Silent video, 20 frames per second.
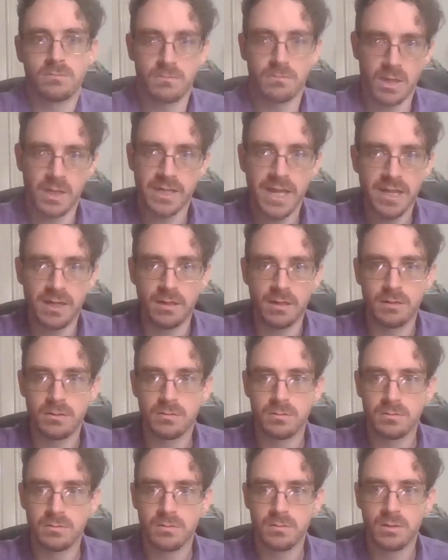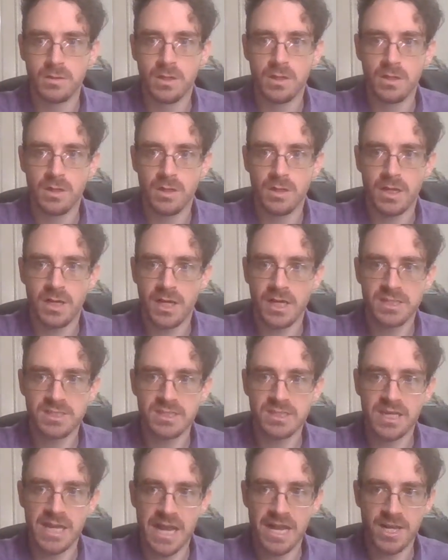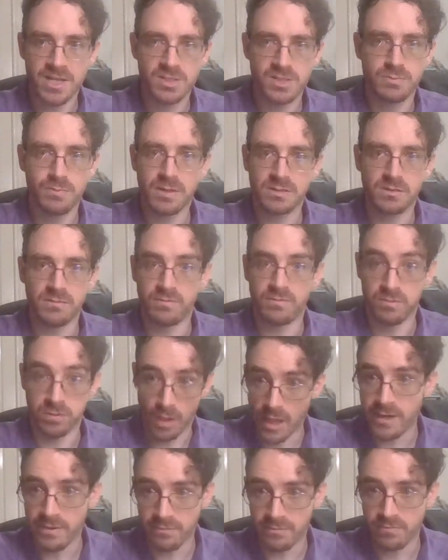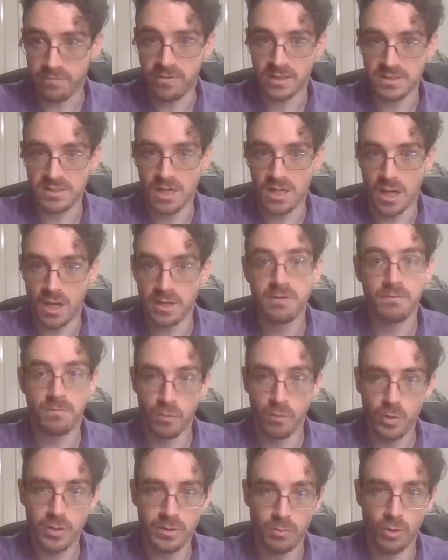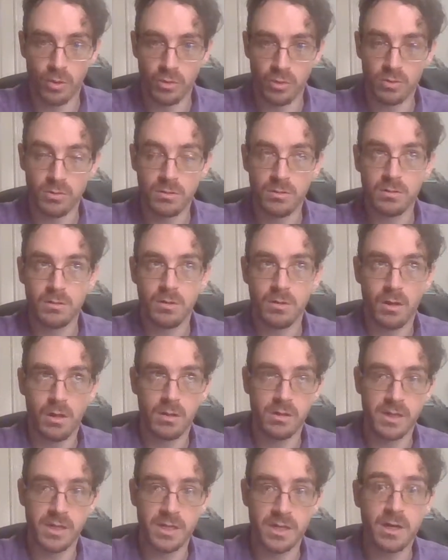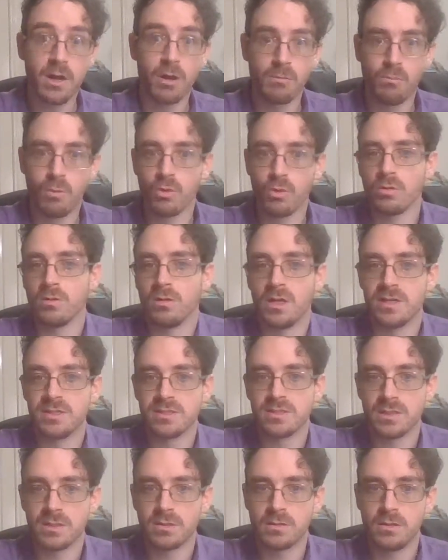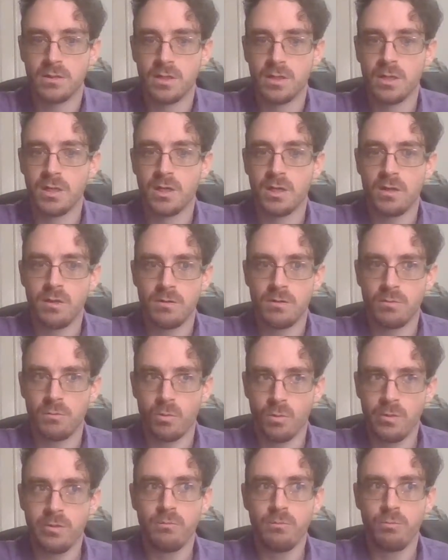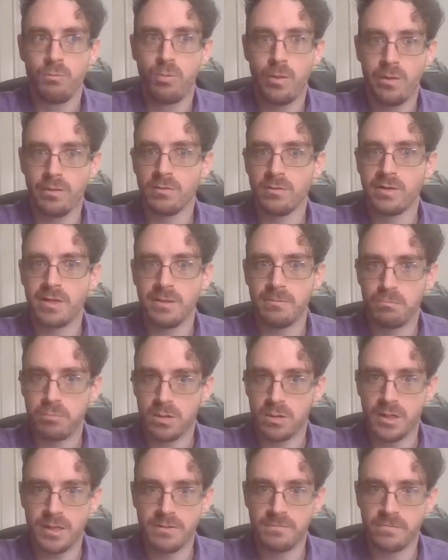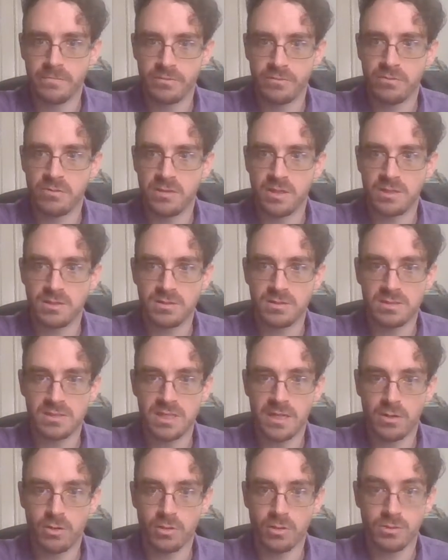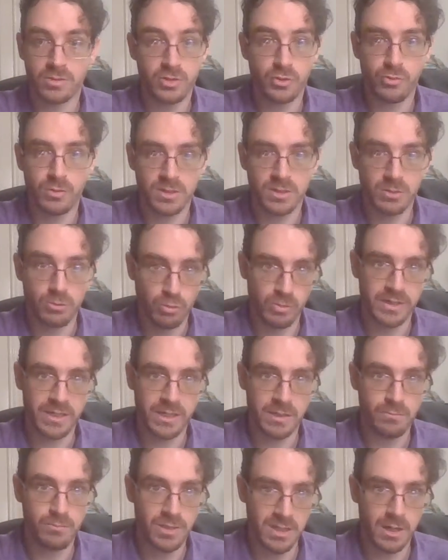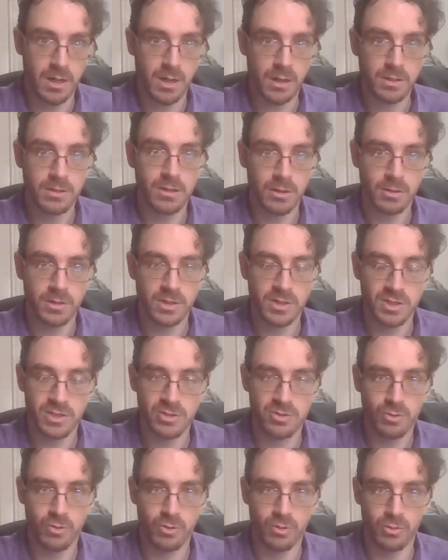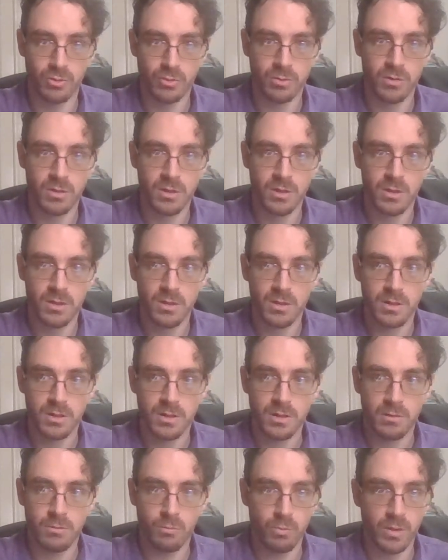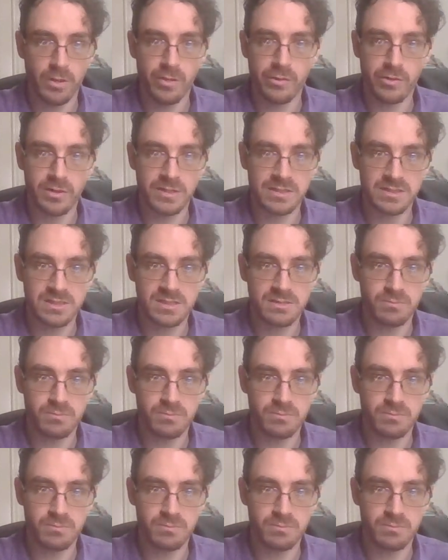Again, it's an aspect of life that's unavoidable in our moralizing. We will get blamed for things that are to a degree beyond our control, whether it's